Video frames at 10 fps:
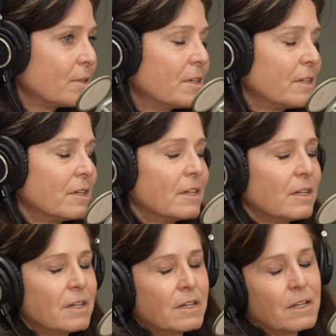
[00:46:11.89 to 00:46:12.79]

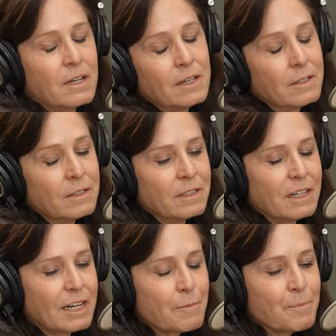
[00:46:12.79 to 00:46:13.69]

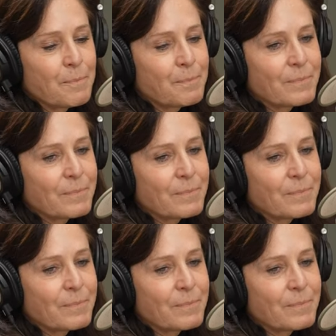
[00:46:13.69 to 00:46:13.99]
Mm-hmm. Um,